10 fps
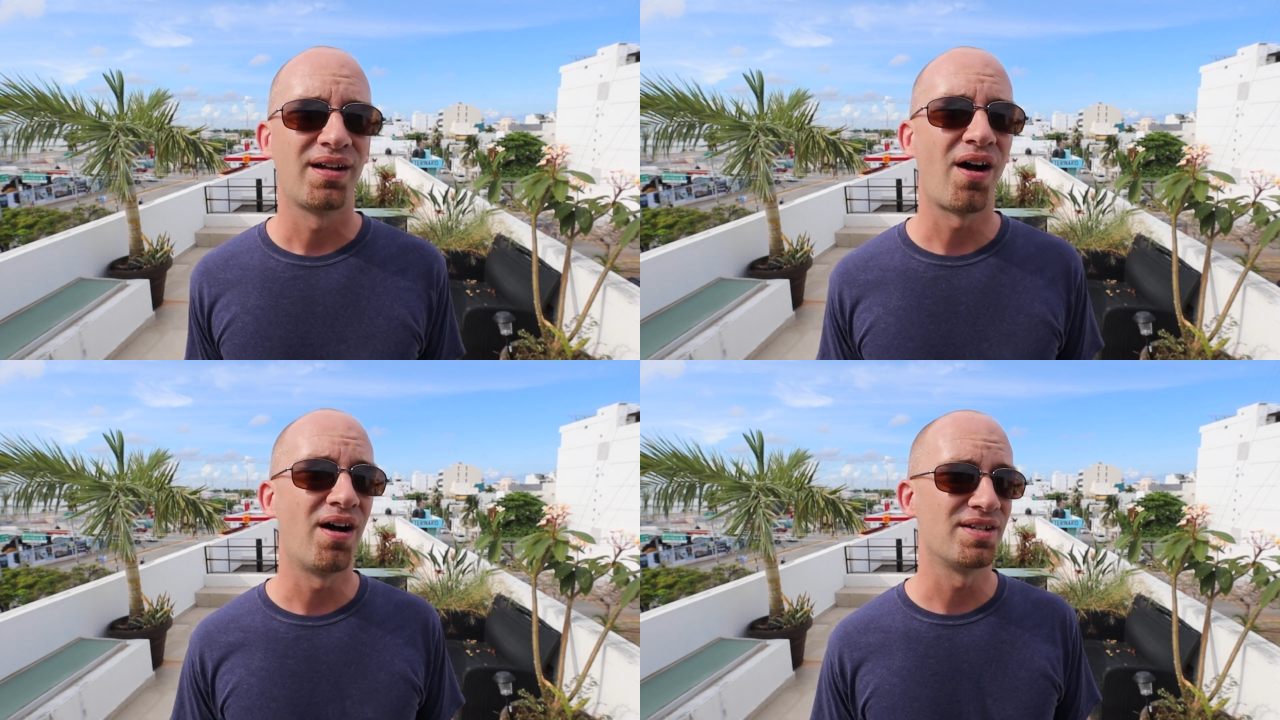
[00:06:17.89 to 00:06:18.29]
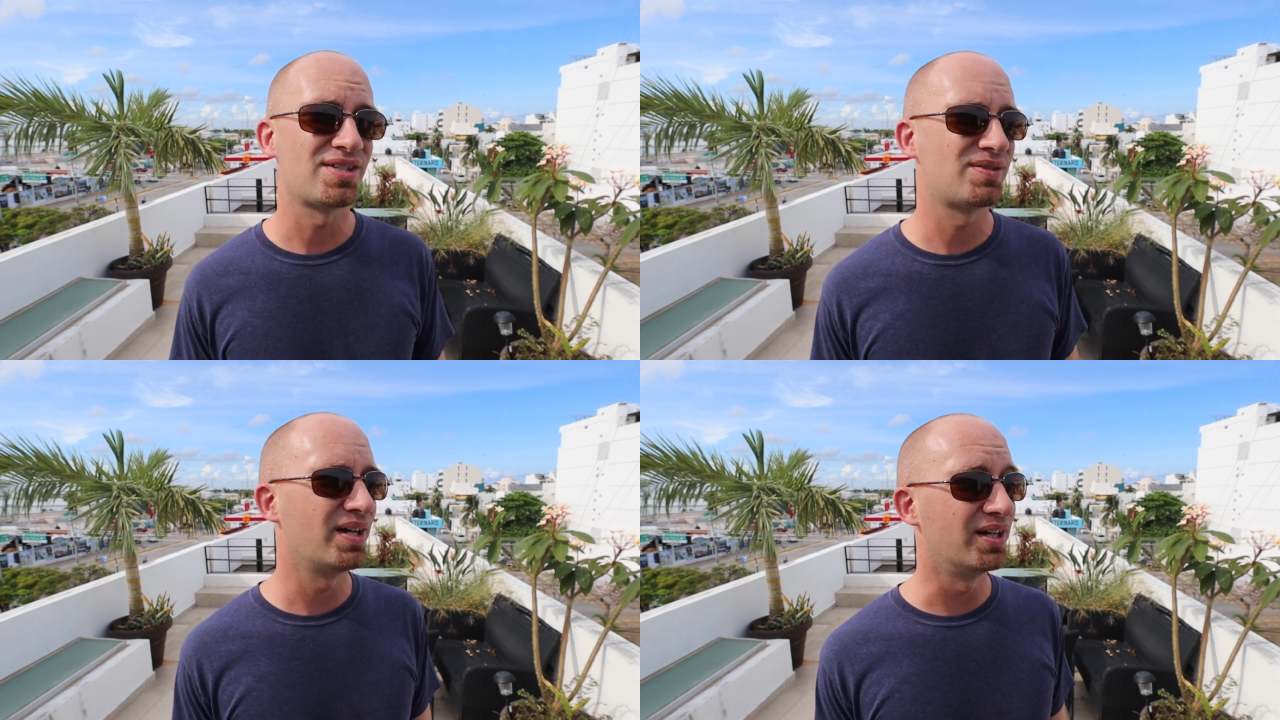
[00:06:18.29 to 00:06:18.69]

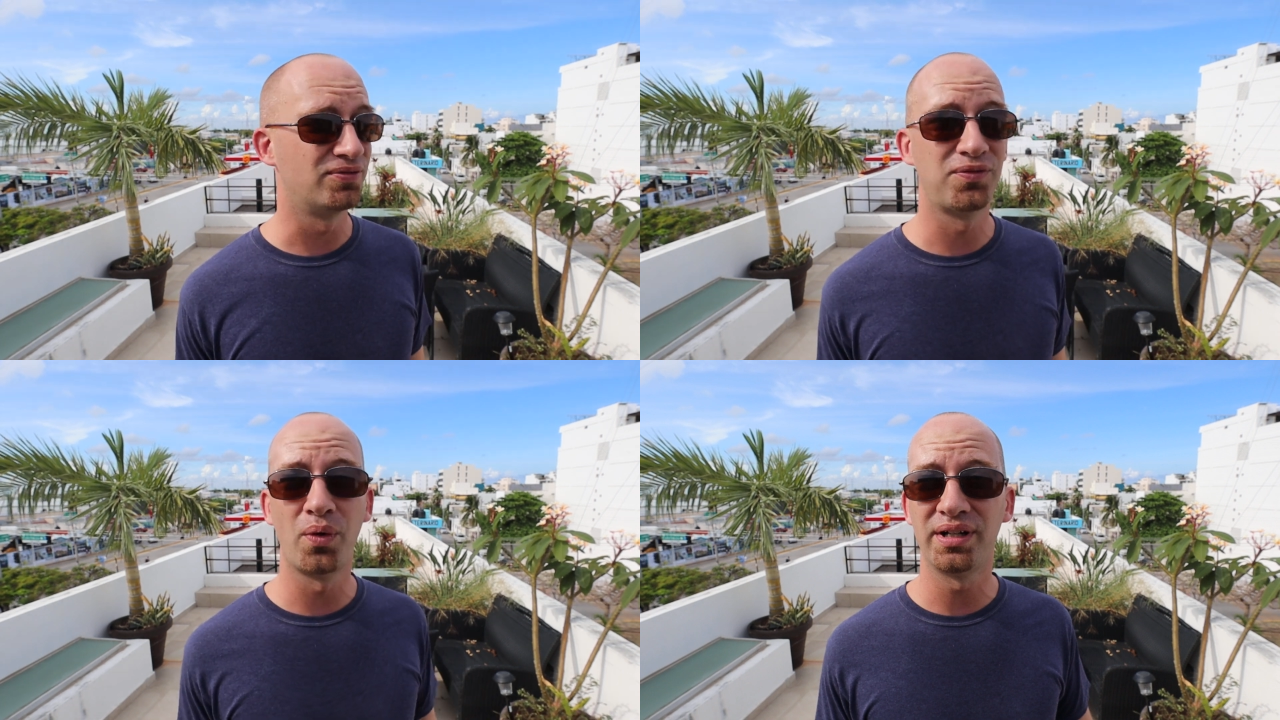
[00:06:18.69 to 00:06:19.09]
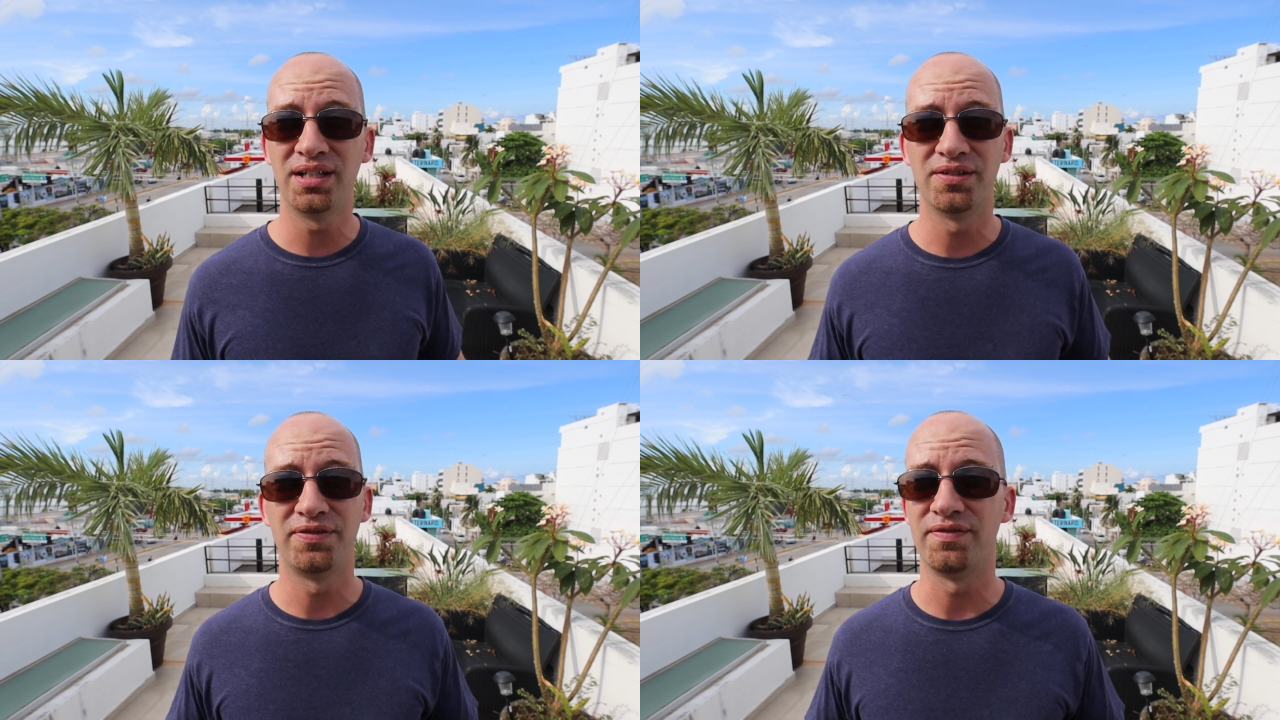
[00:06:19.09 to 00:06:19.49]
cost
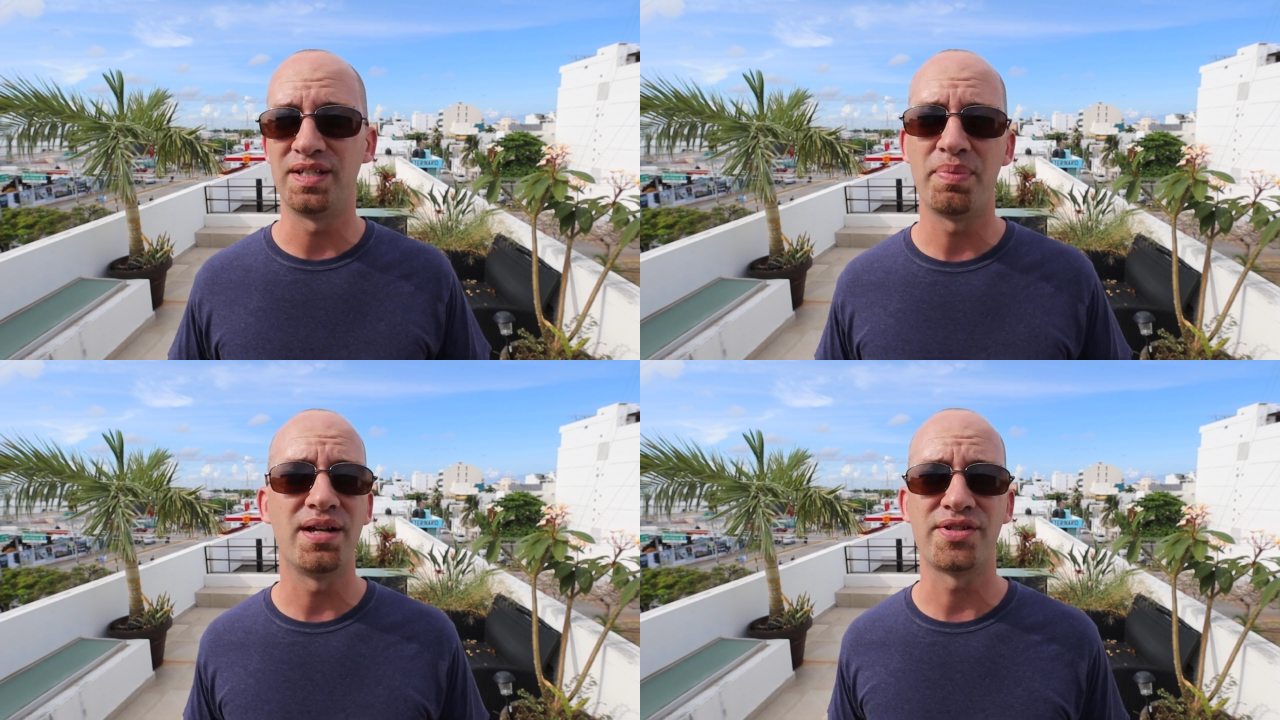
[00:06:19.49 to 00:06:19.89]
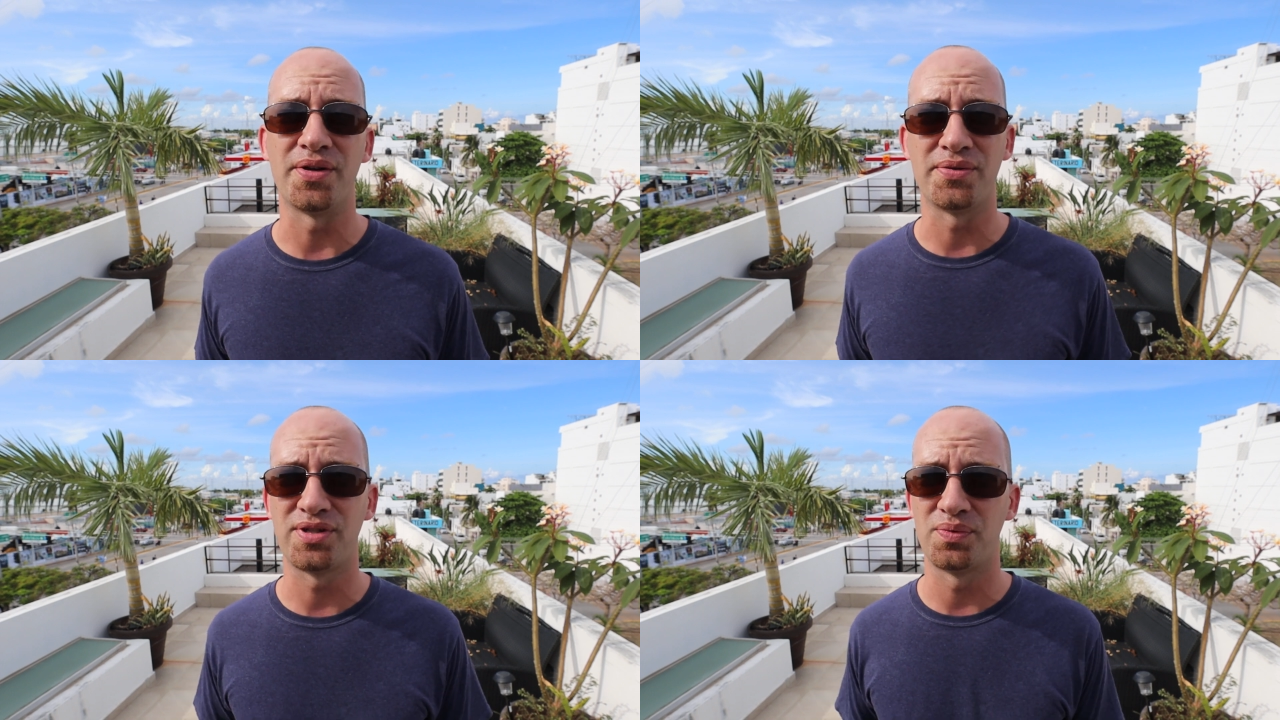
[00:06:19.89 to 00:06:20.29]
40 to 50
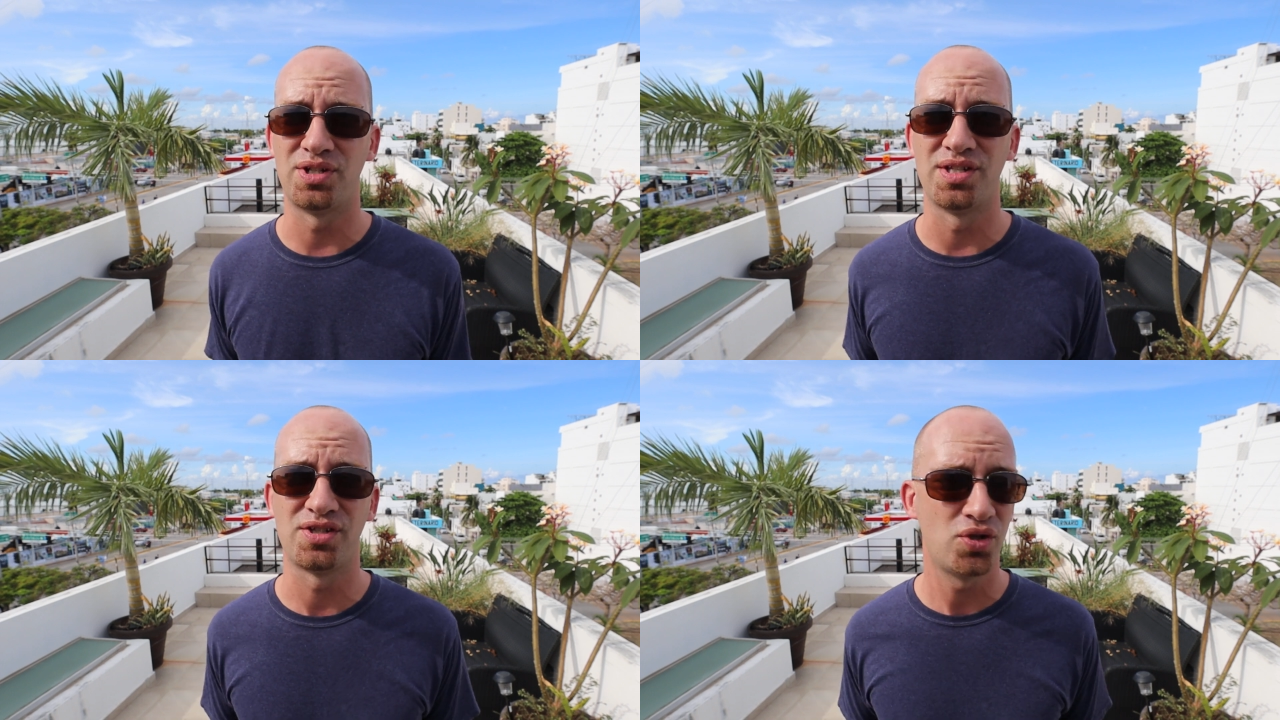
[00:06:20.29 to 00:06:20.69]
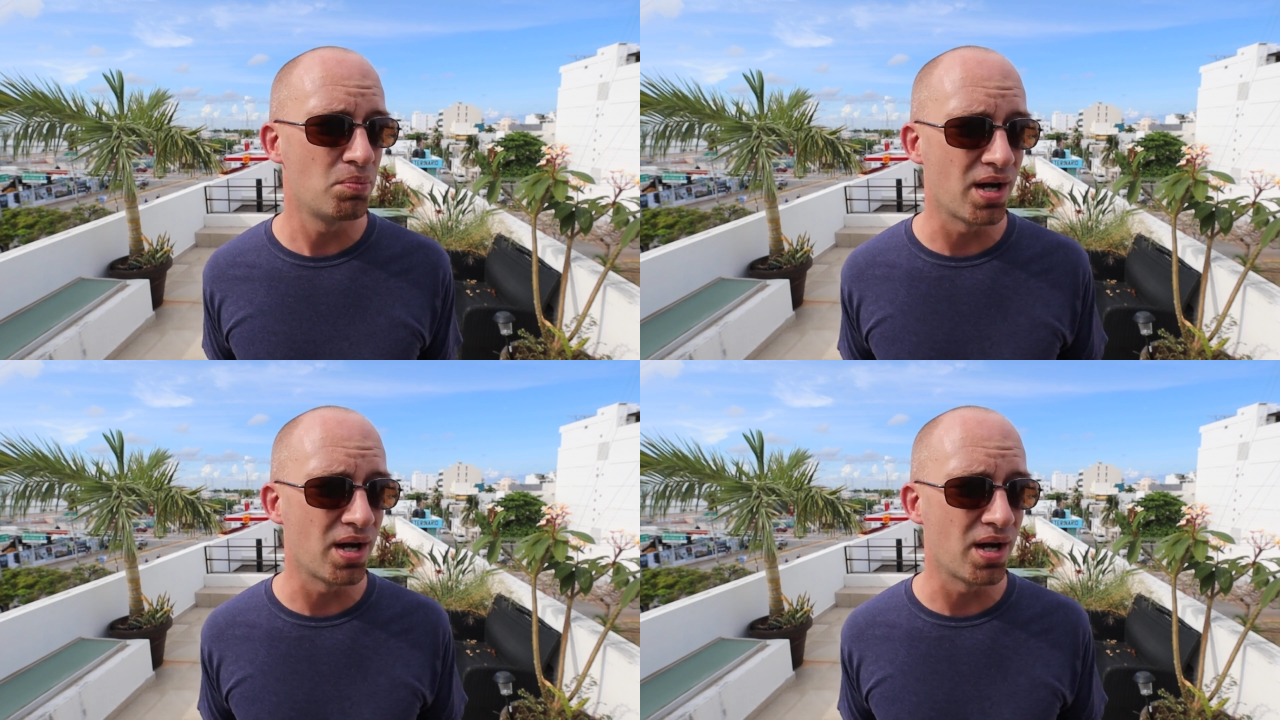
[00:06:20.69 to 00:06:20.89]
pesos, which is $2,